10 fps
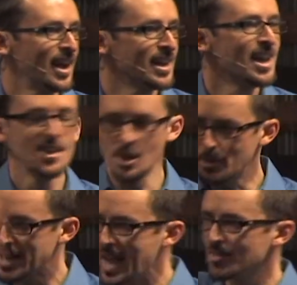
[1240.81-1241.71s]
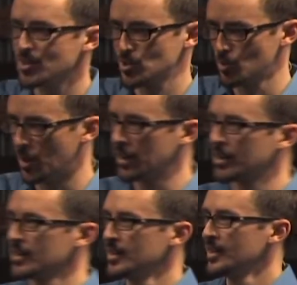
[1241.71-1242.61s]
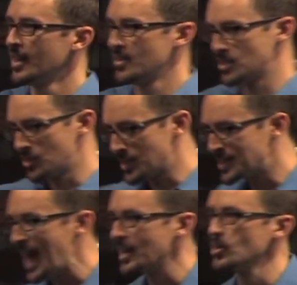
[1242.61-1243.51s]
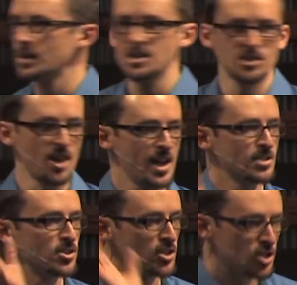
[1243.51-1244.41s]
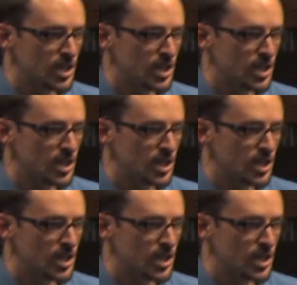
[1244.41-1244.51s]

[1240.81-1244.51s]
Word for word: right? They began this work. This is exactly what he assigns to